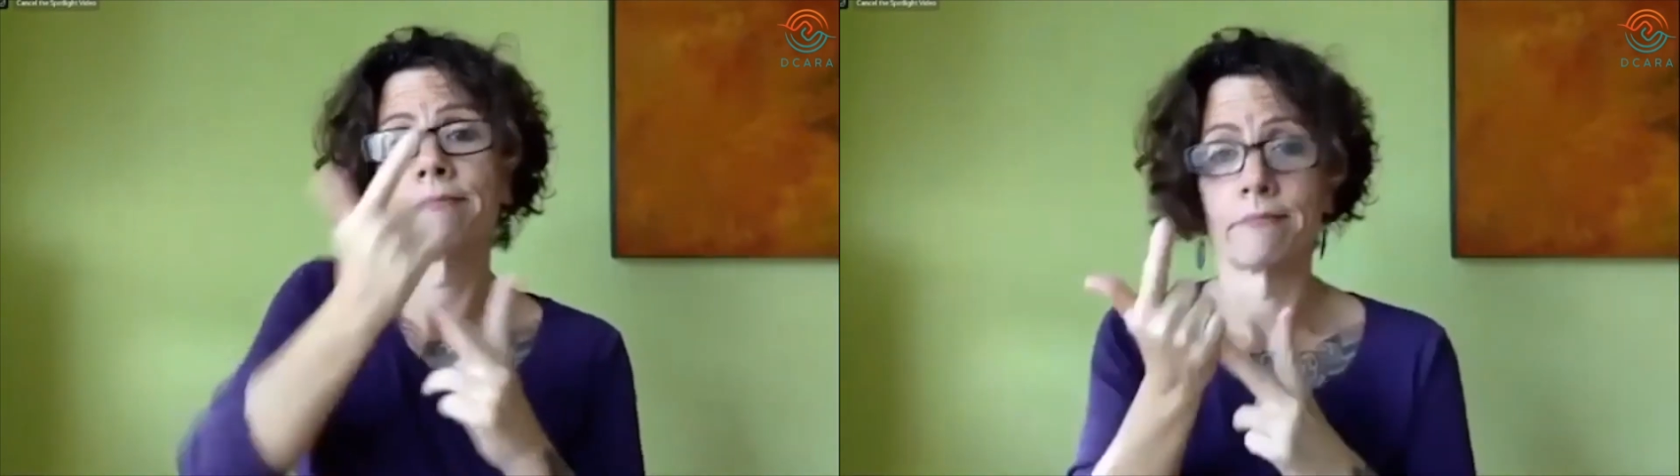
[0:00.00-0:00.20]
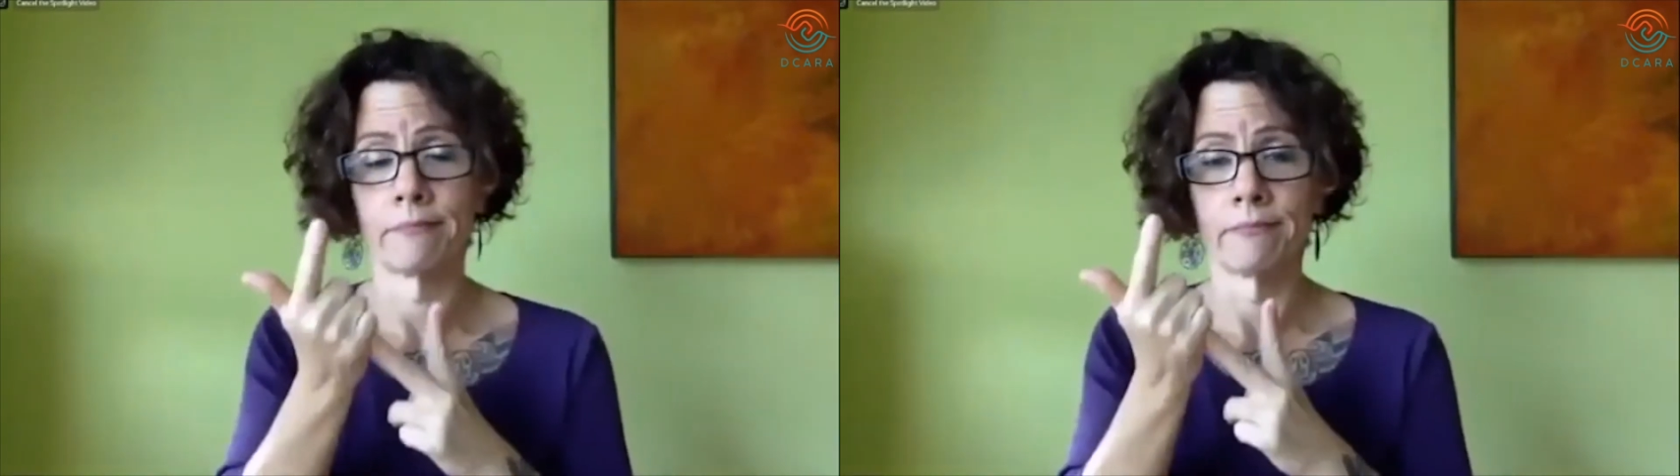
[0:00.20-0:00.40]

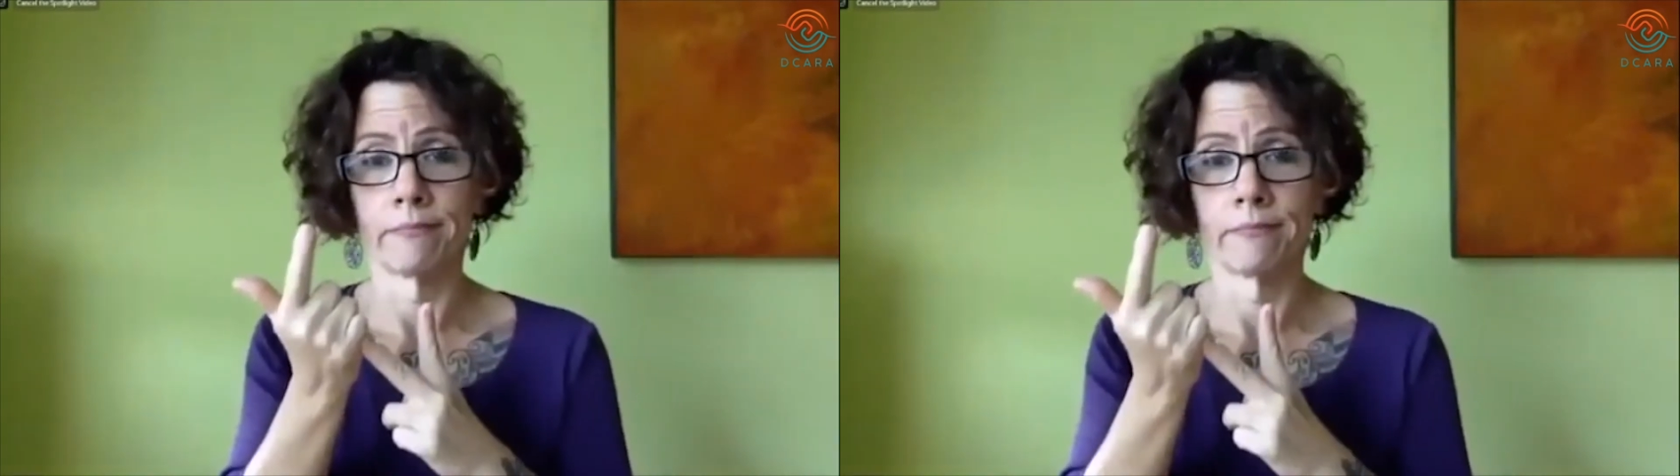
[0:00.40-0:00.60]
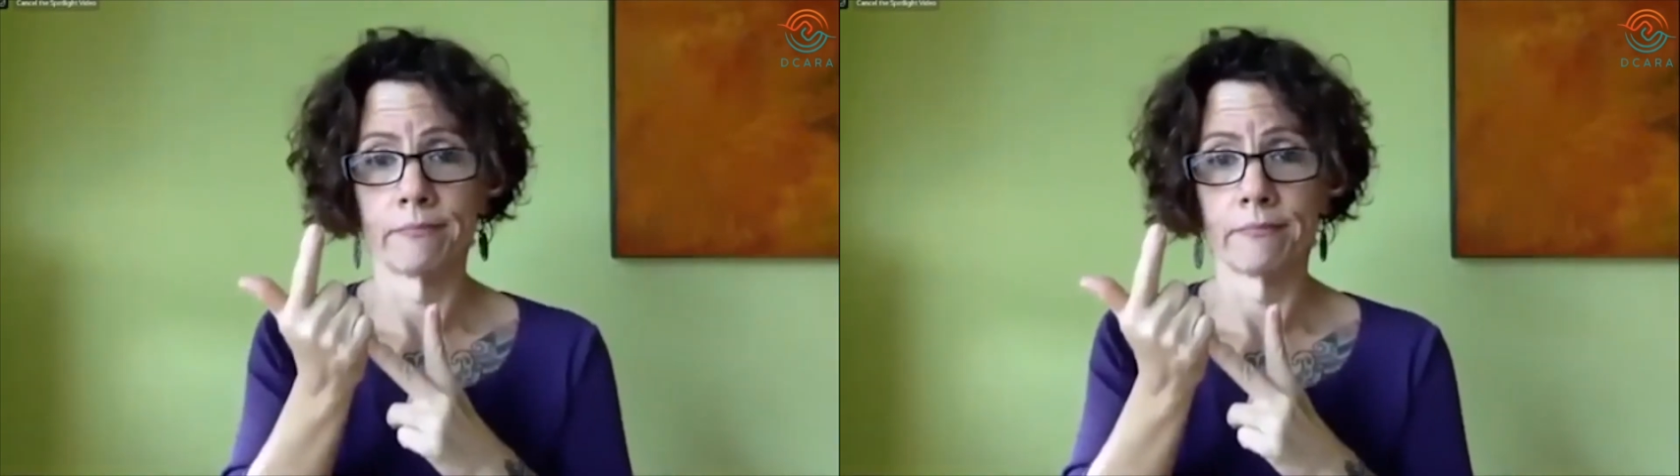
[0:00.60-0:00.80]
If
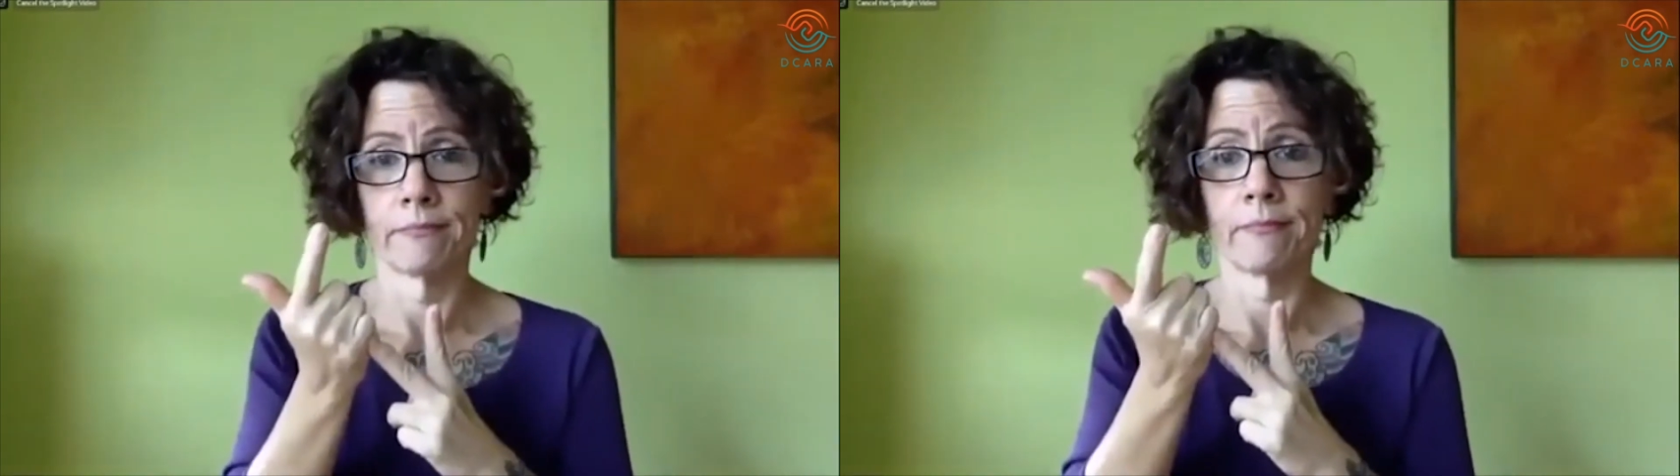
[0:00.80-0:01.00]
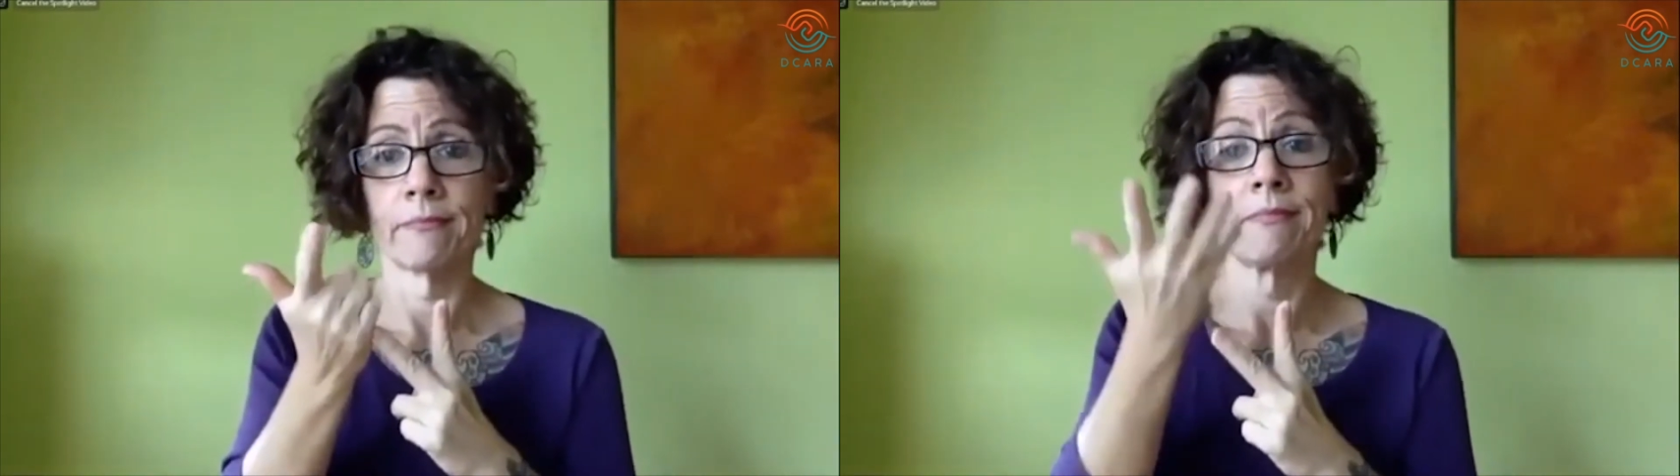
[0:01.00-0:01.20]
the
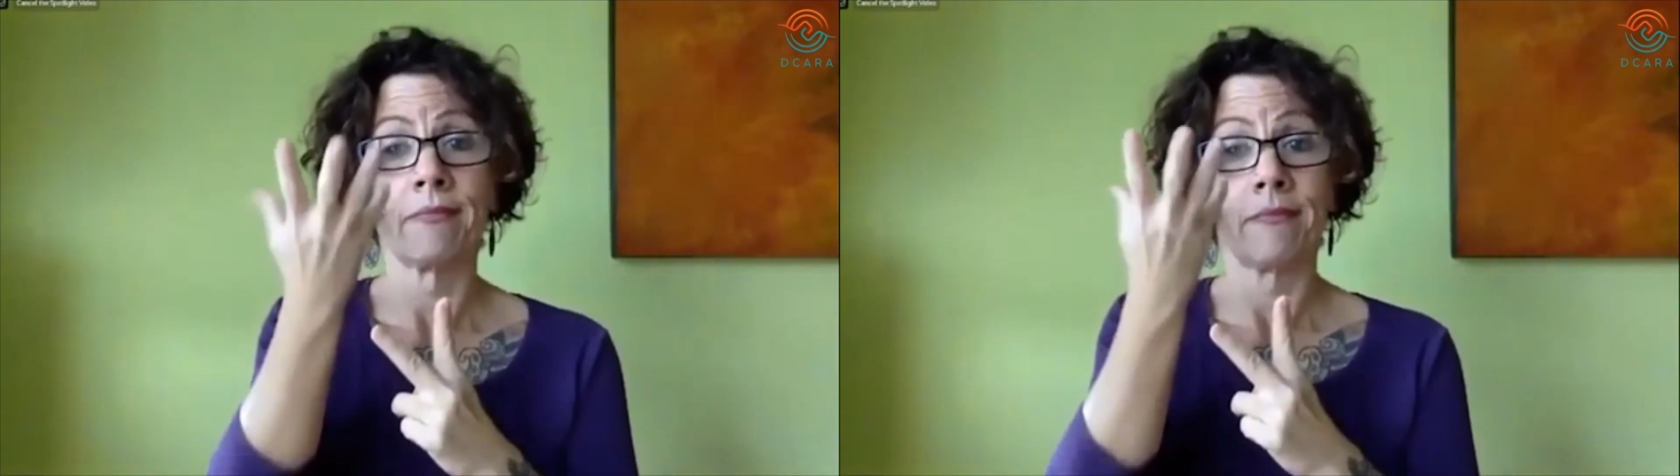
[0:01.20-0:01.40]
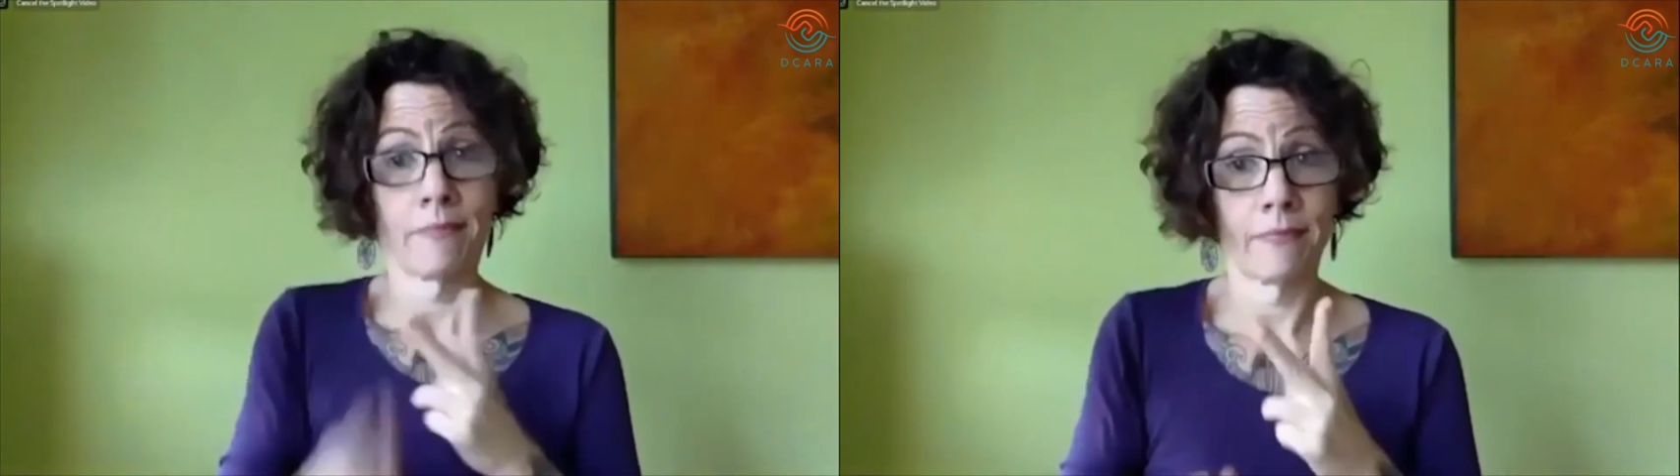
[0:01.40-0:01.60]
first
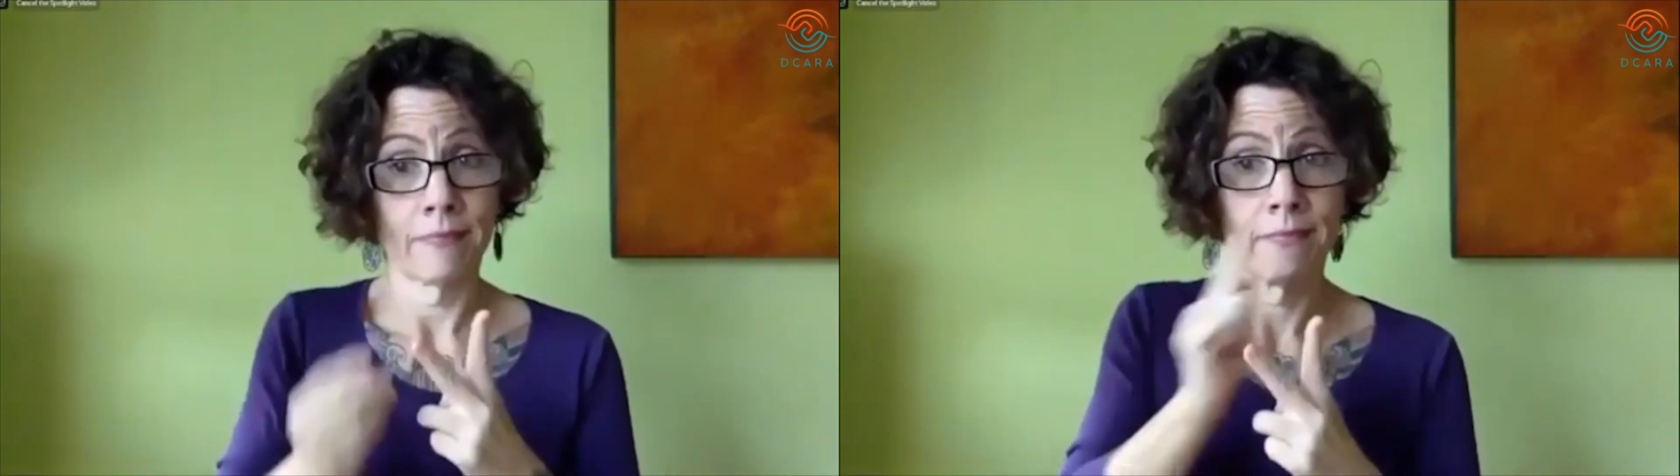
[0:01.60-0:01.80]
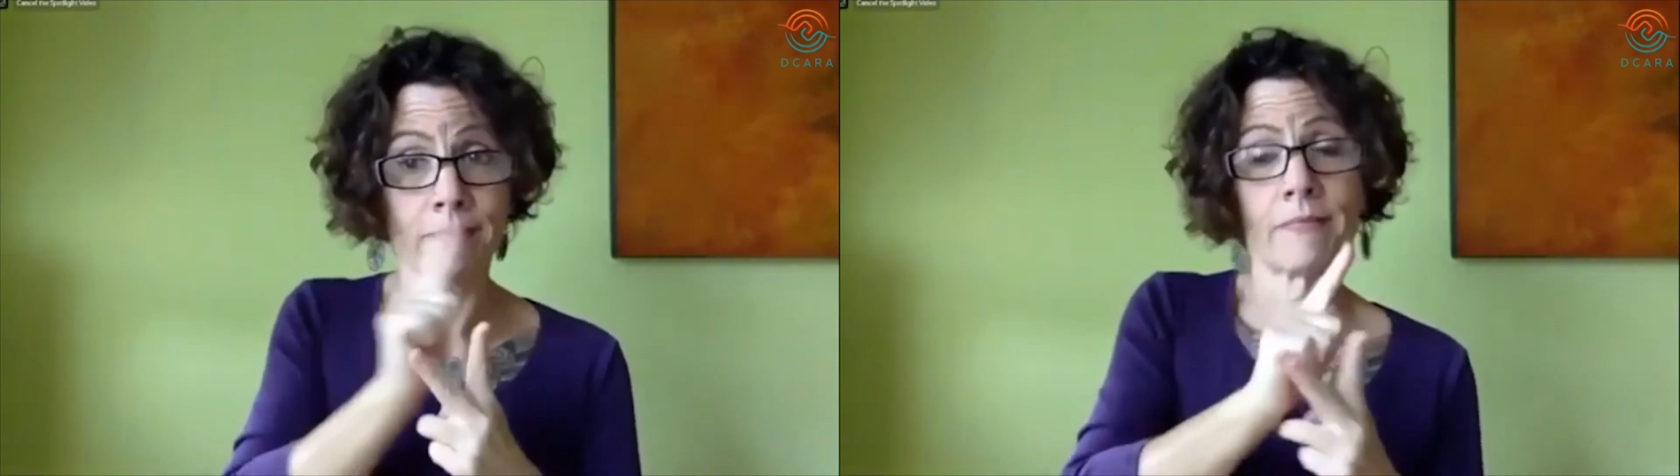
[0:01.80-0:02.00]
beneficiary
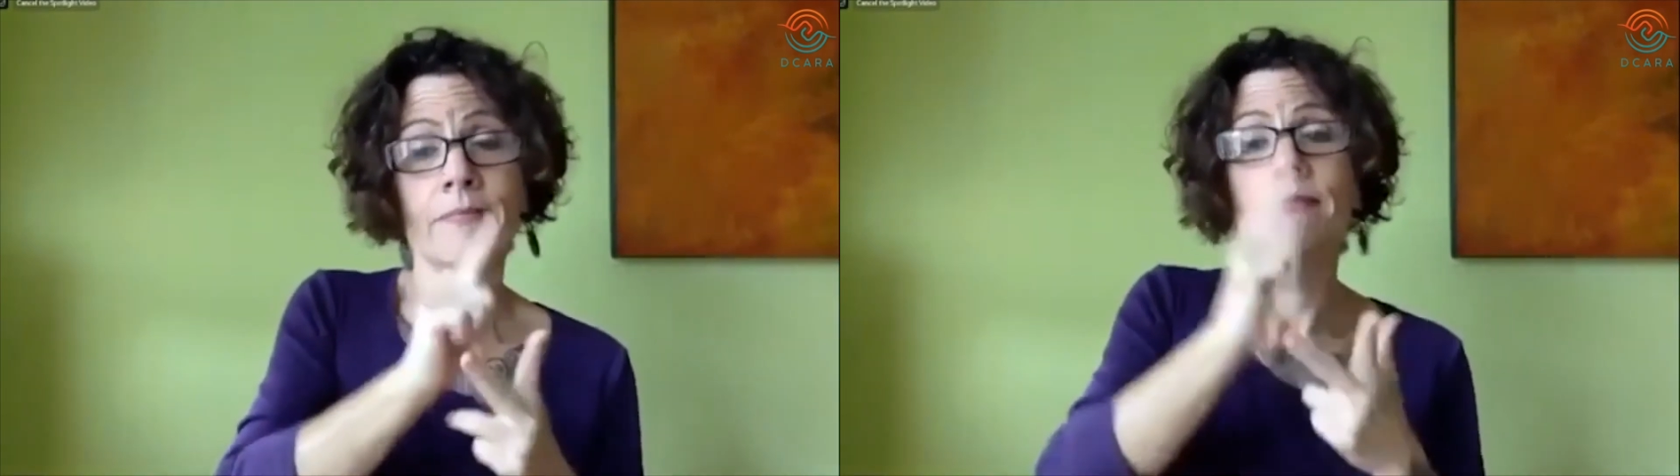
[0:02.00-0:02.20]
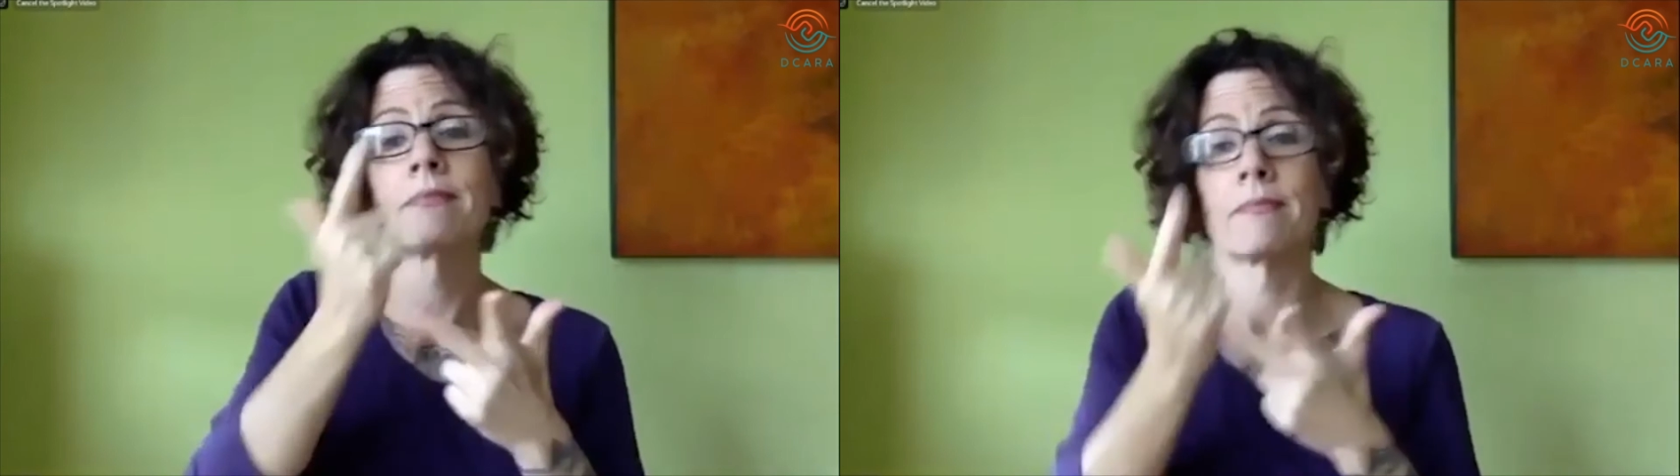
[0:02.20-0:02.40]

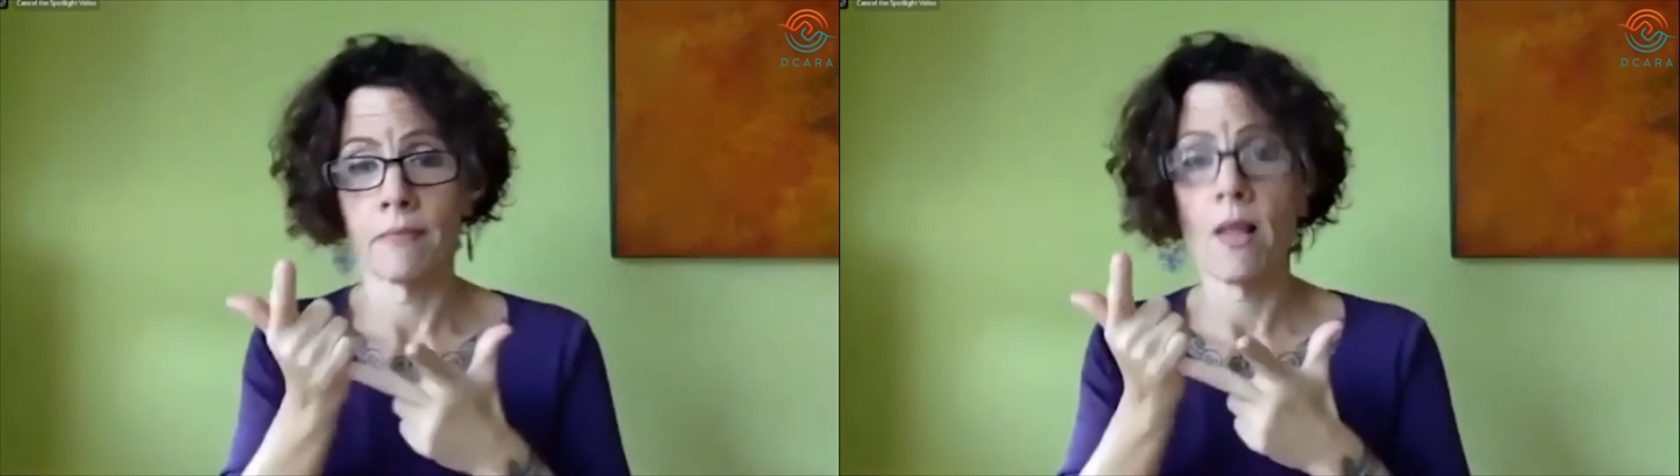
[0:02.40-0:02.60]
passes away,